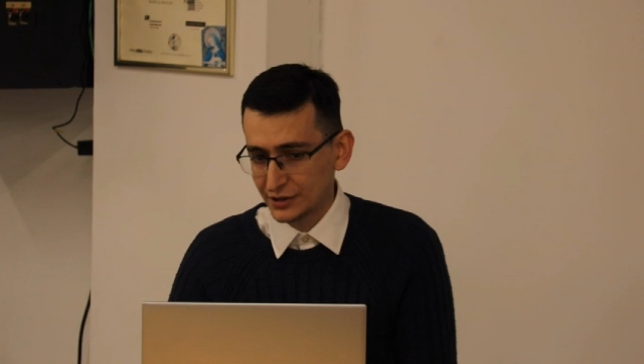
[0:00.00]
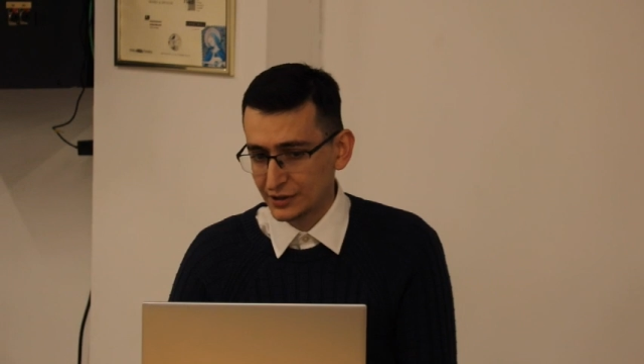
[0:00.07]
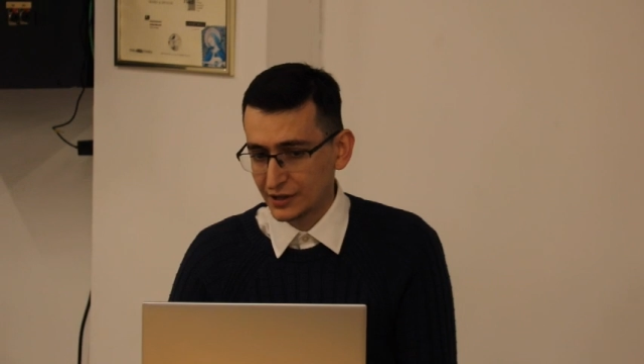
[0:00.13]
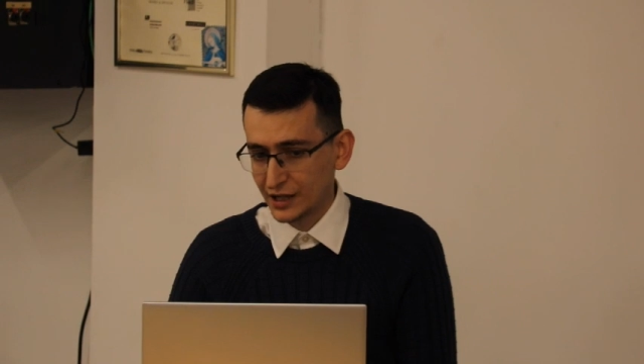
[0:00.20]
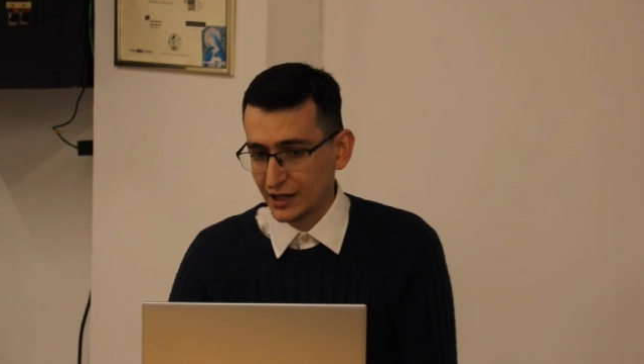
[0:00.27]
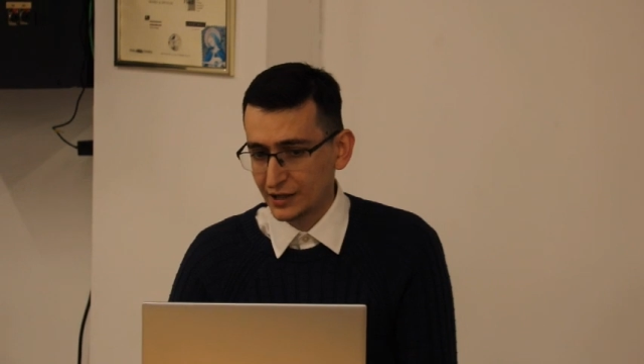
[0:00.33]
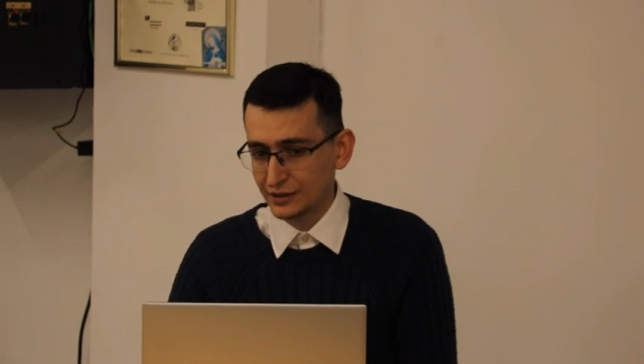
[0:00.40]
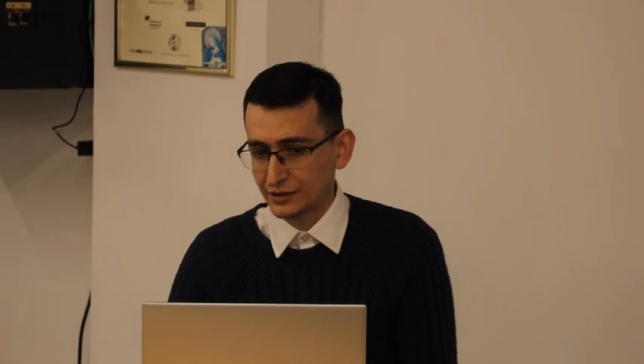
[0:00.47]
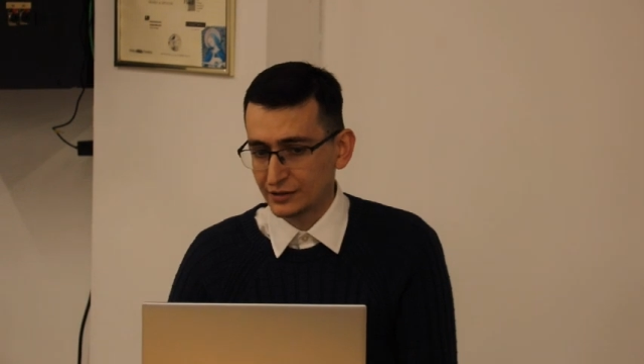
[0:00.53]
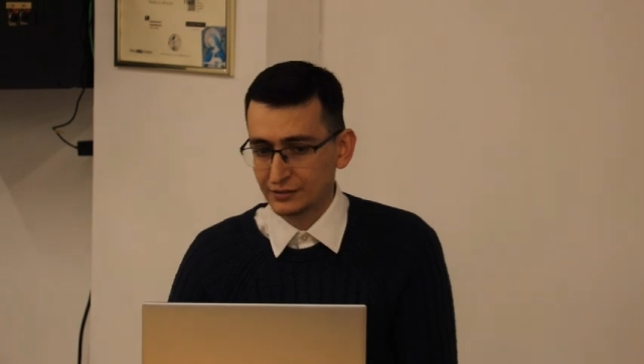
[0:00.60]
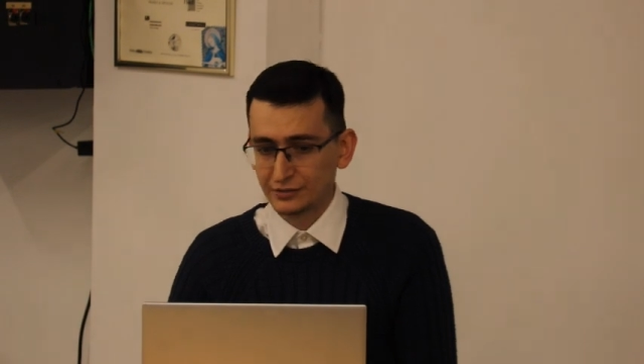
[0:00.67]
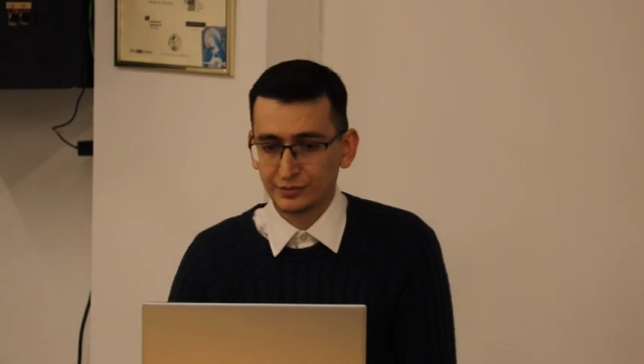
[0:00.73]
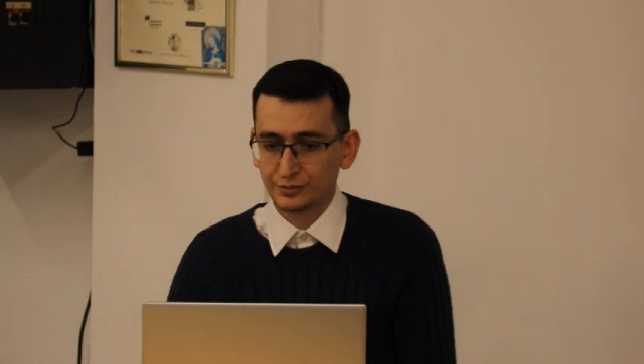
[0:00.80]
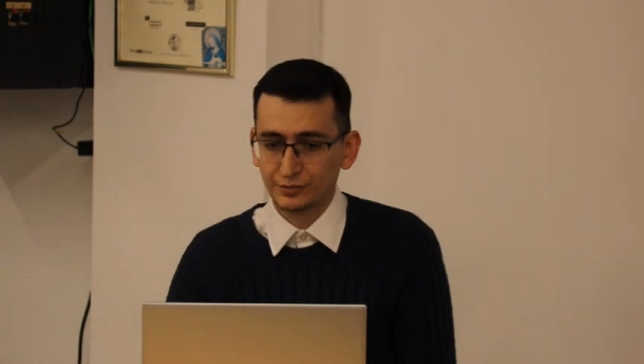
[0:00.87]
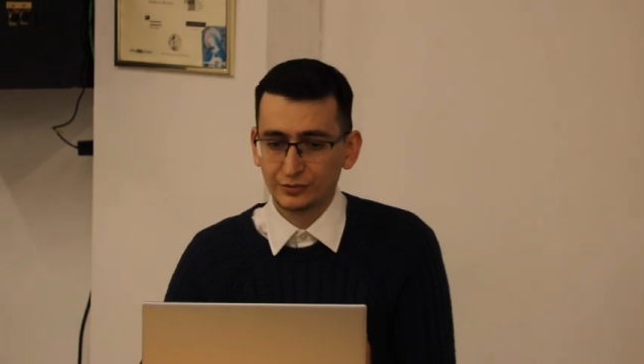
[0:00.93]

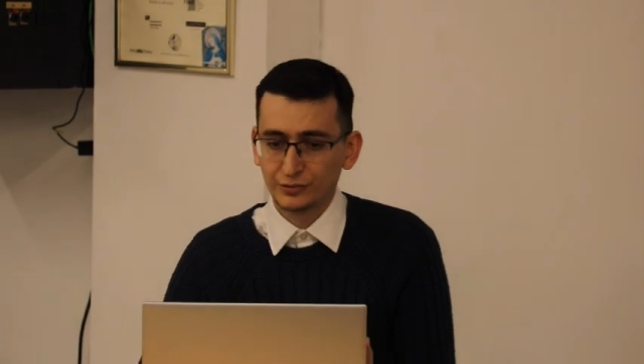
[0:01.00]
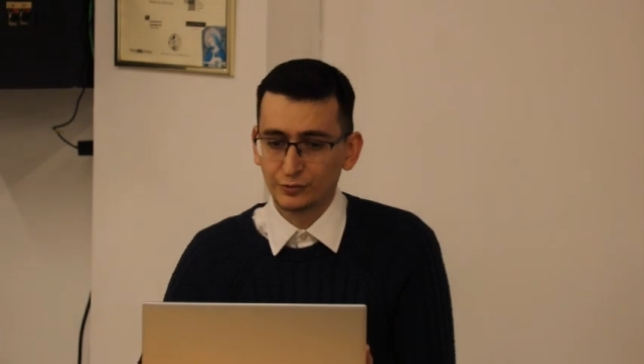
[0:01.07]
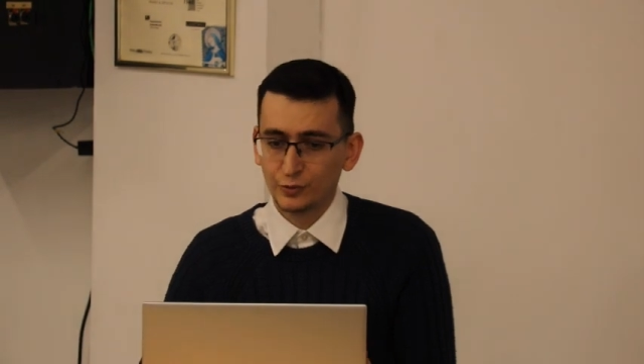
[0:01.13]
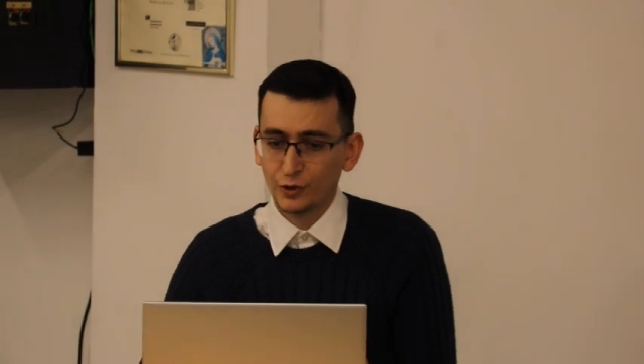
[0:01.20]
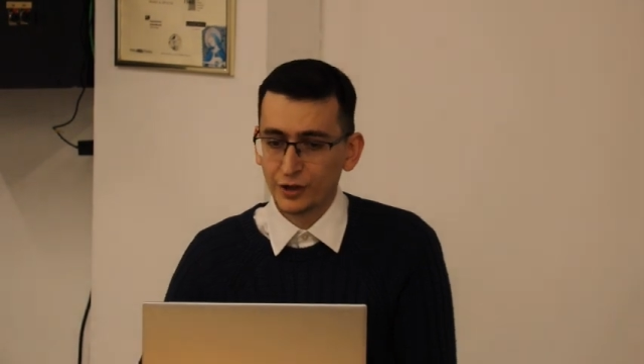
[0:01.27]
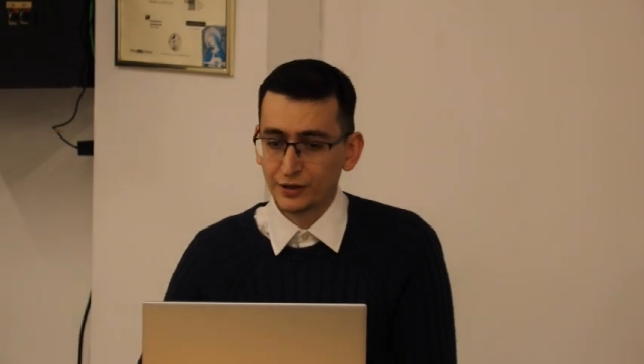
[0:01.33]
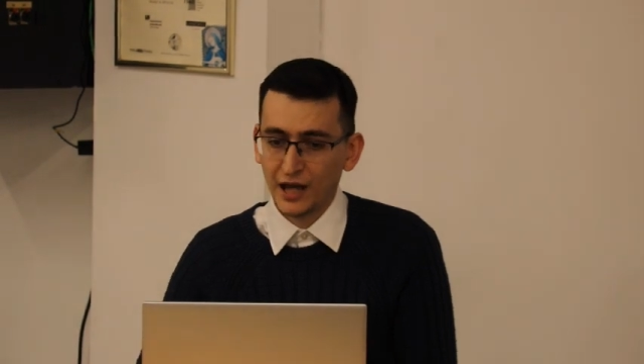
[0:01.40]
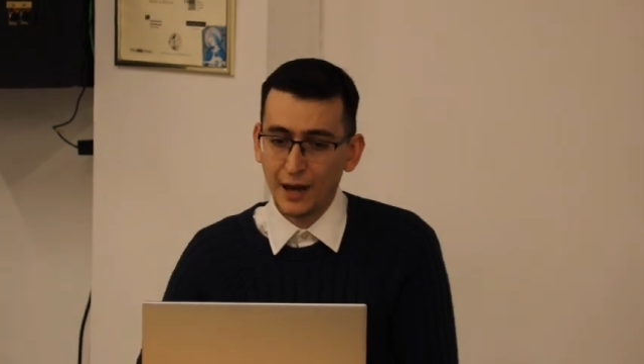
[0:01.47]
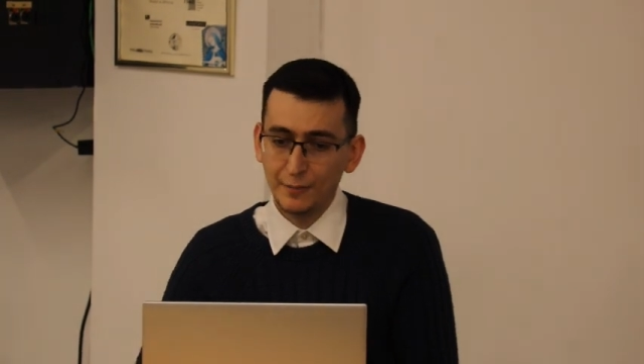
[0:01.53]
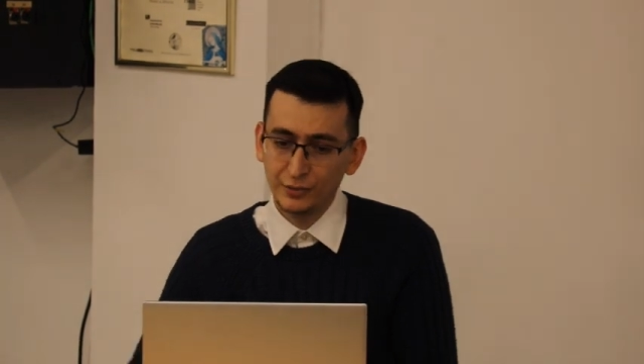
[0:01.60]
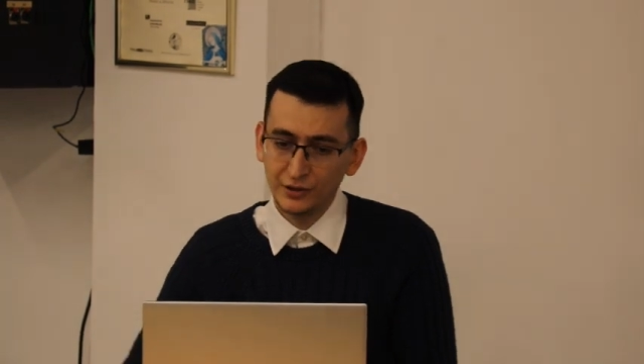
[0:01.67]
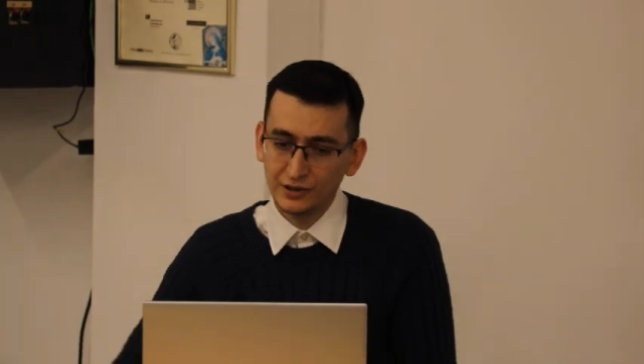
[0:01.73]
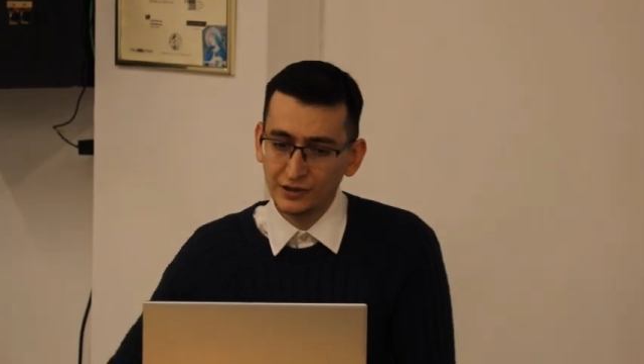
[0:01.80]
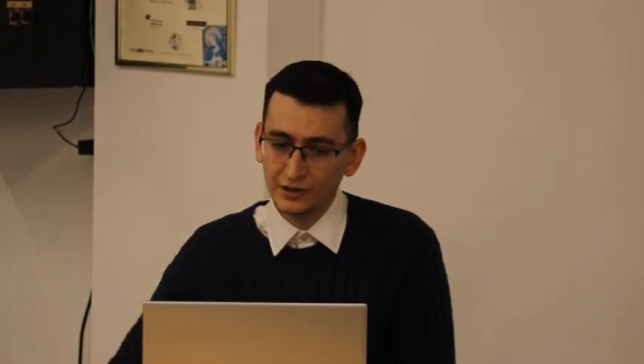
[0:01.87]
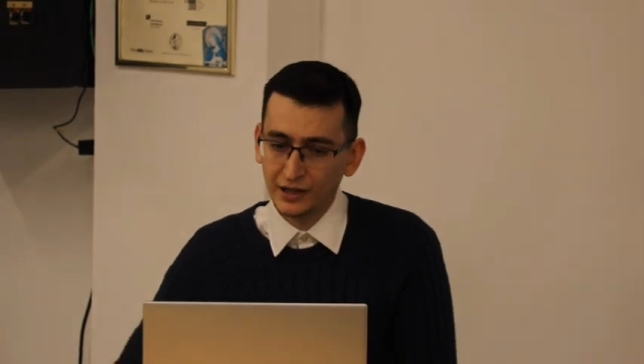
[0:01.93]
and what
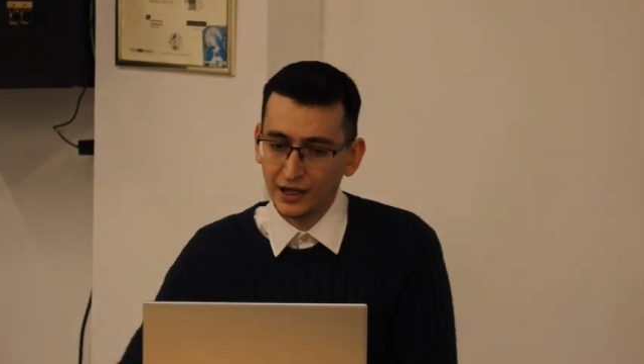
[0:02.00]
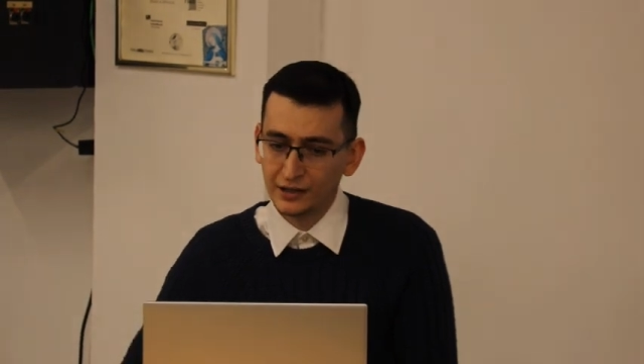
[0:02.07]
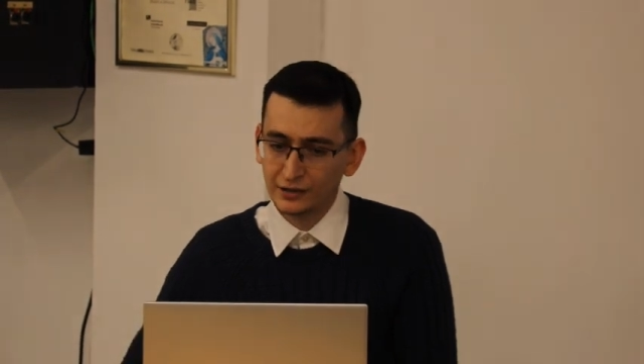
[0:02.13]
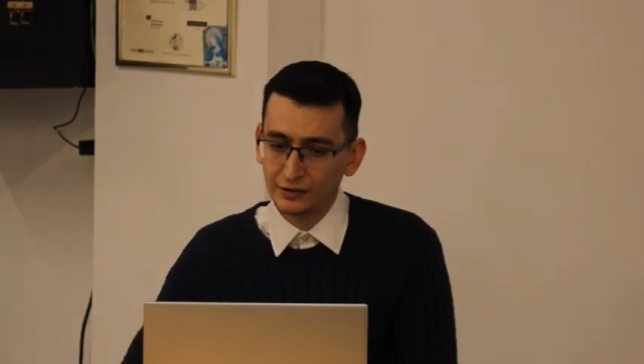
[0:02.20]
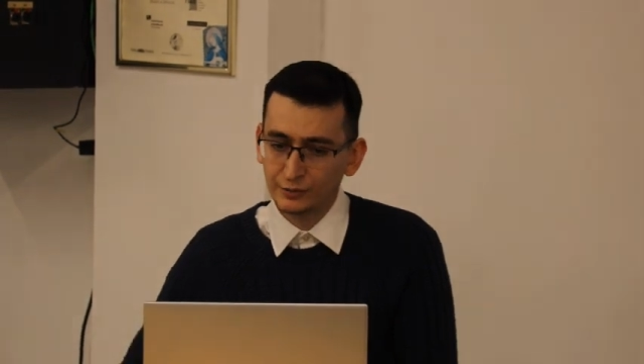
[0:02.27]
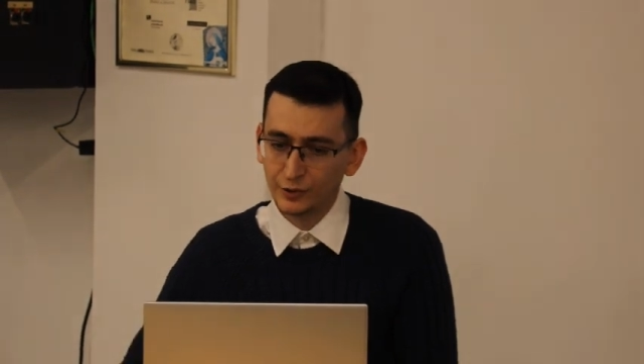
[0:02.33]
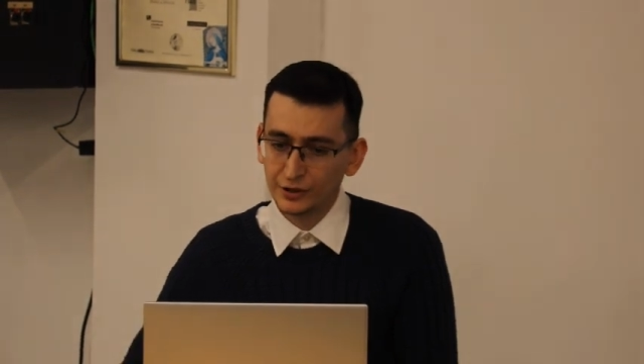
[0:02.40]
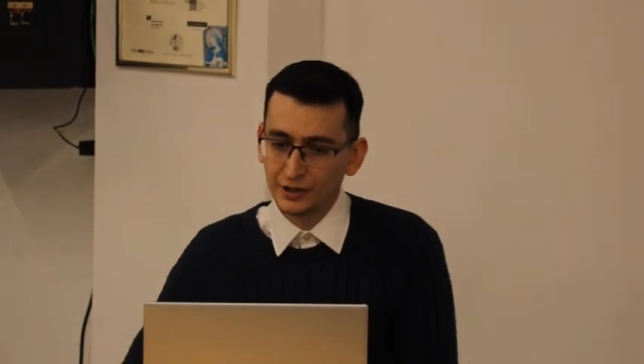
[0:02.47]
happened and what